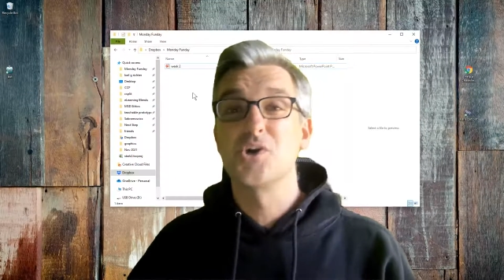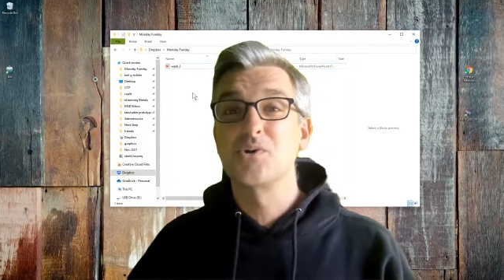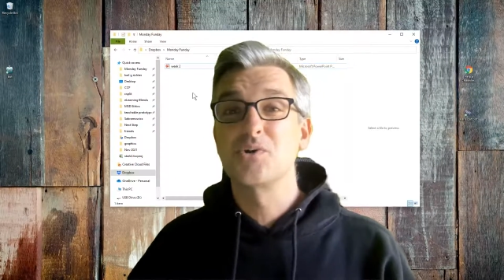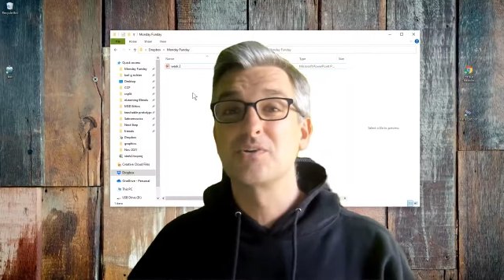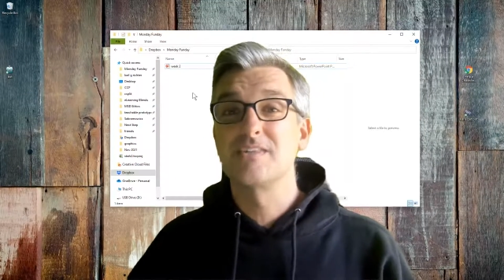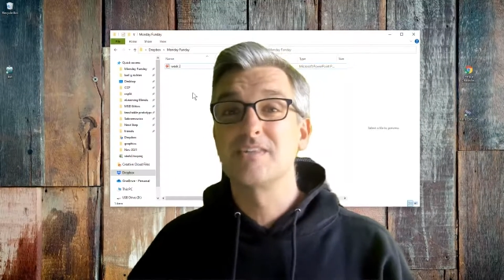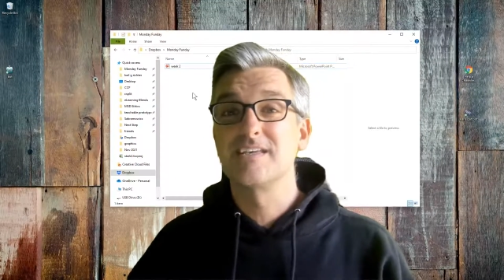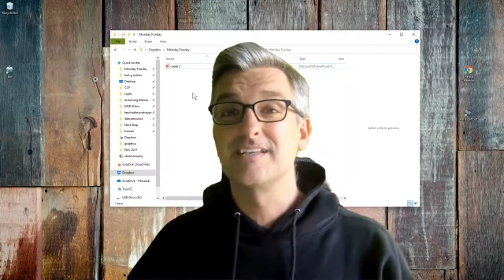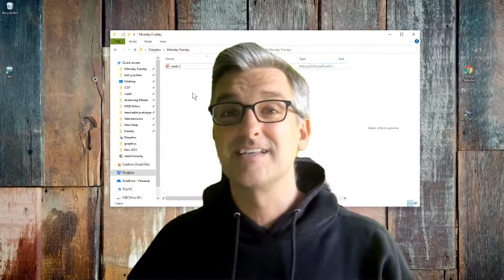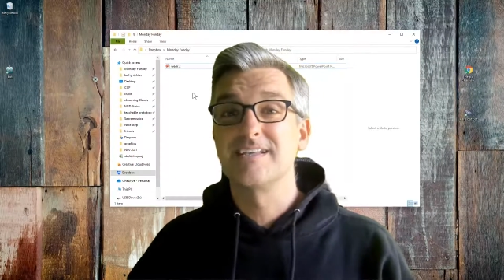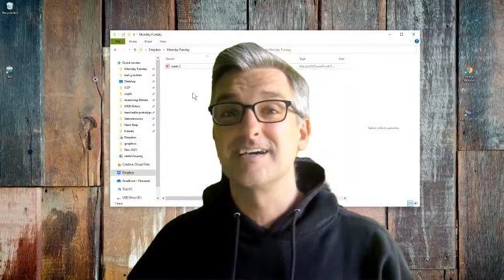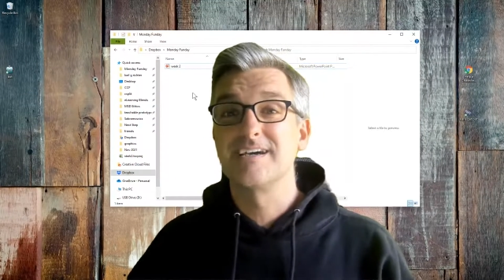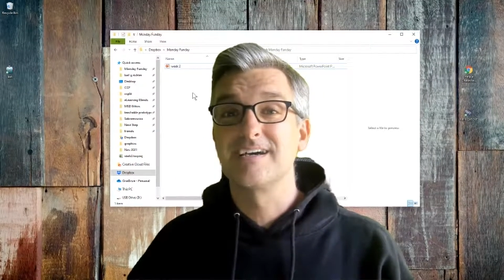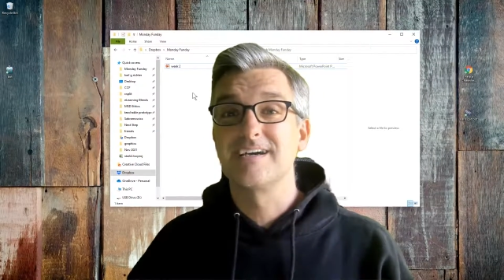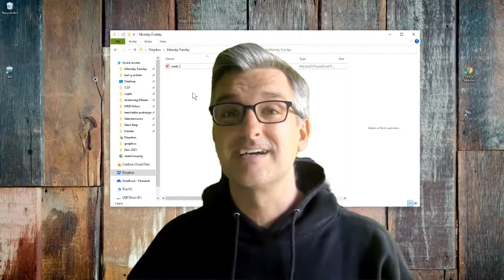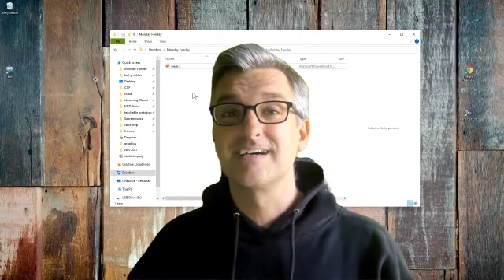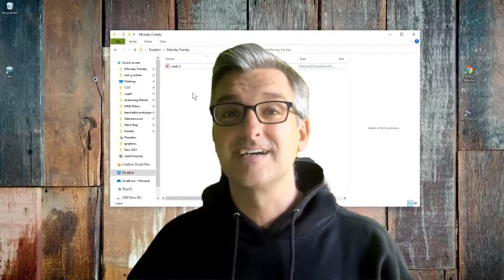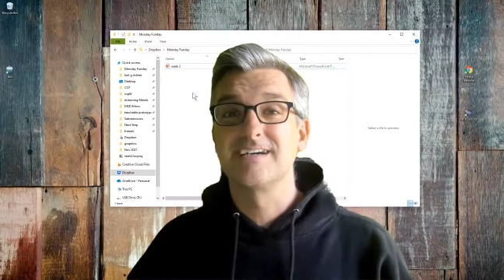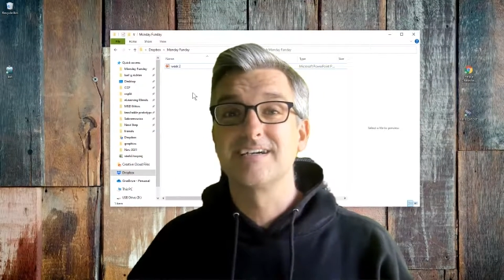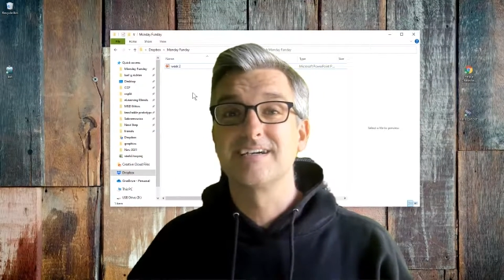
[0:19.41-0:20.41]

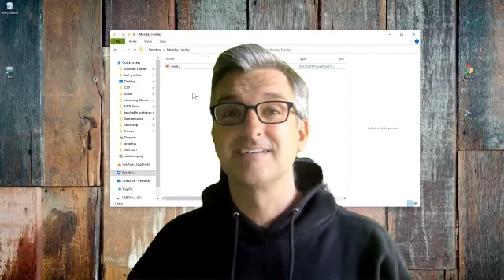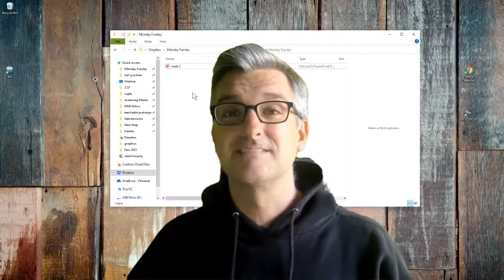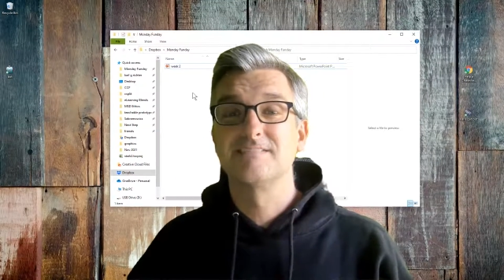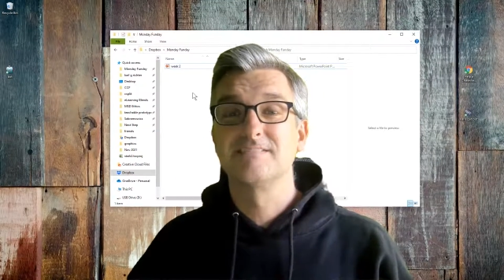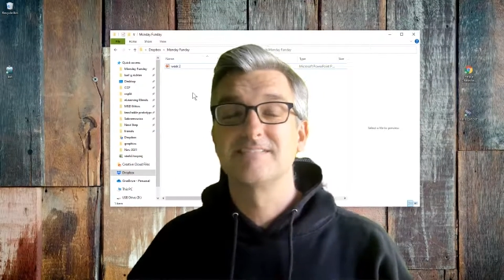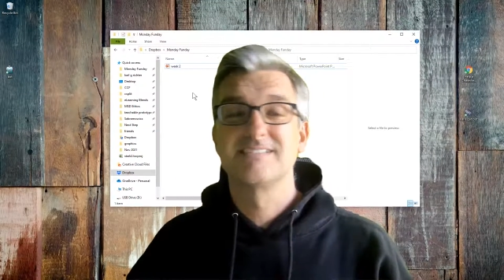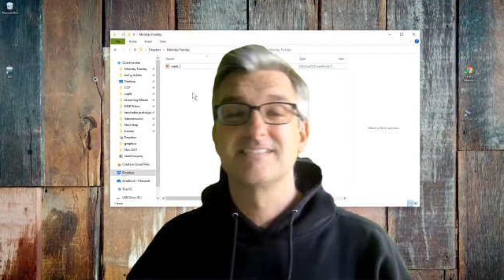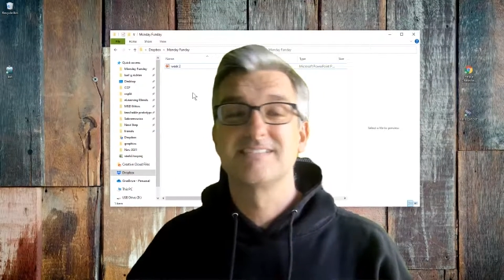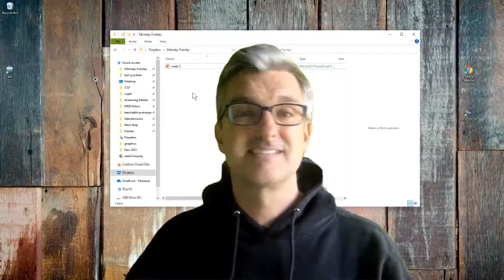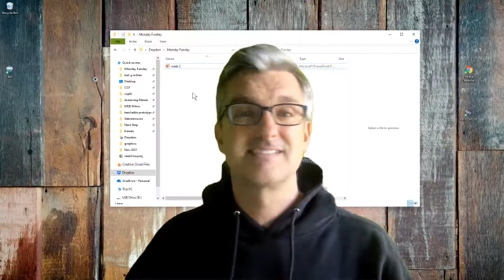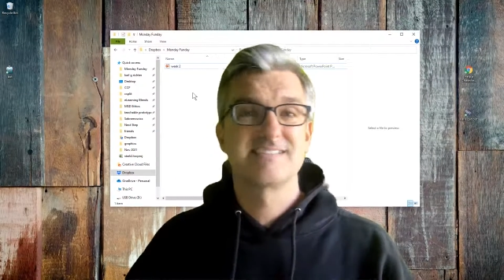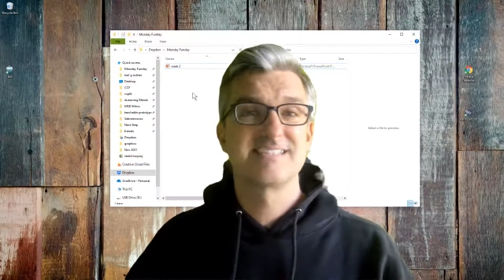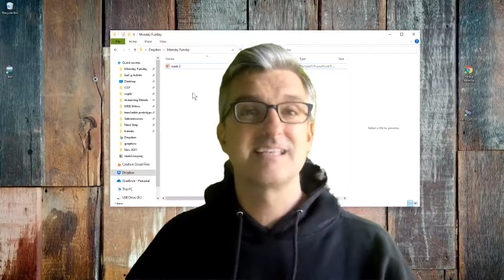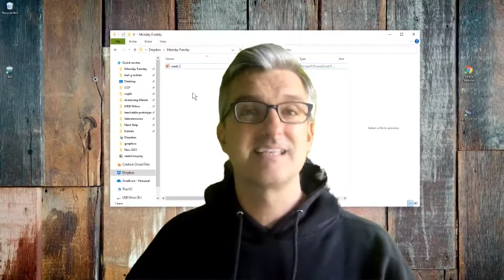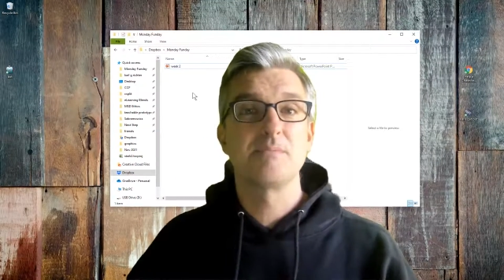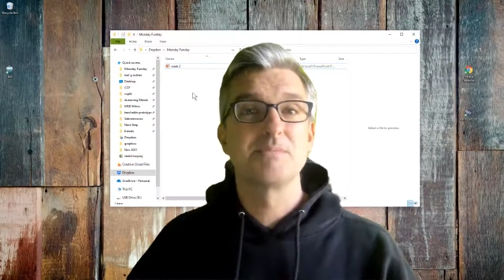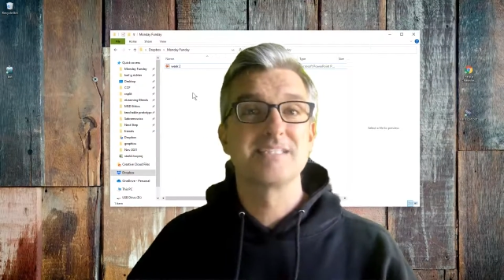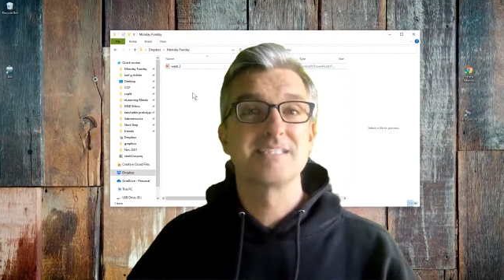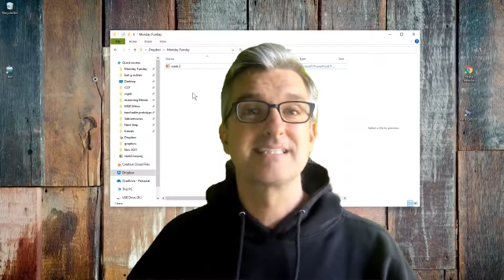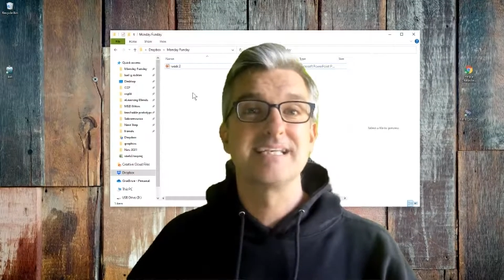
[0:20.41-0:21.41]
that same
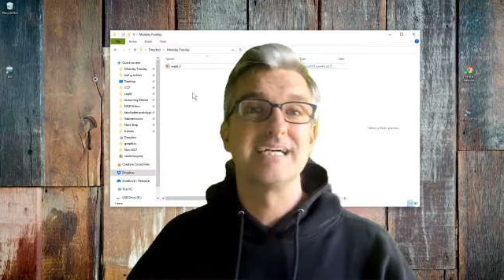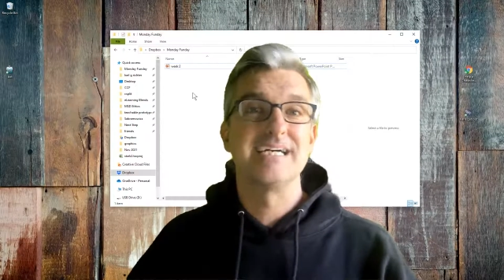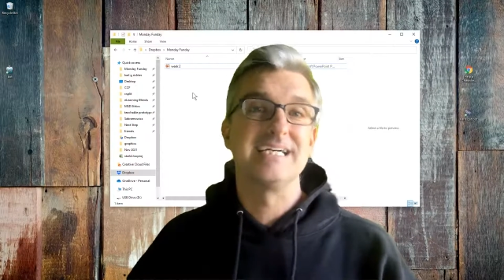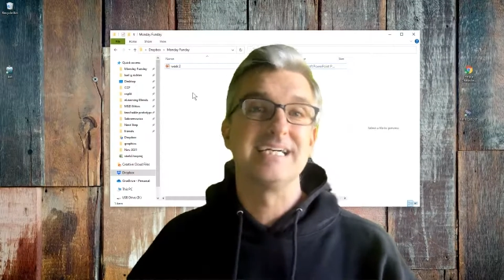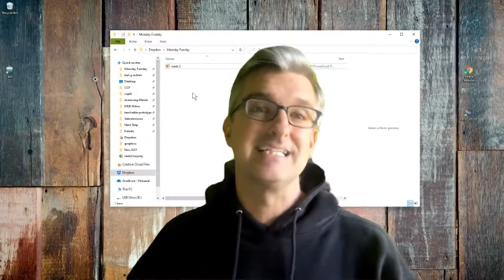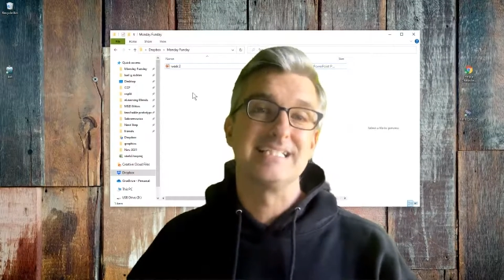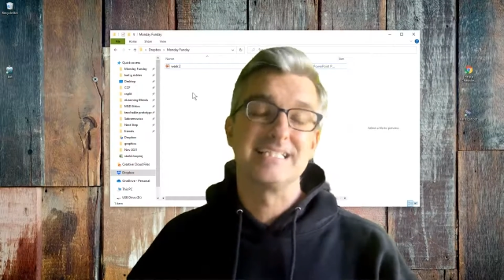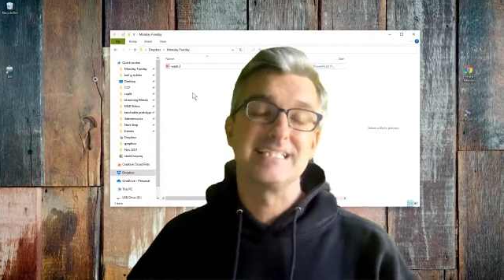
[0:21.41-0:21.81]
as guns.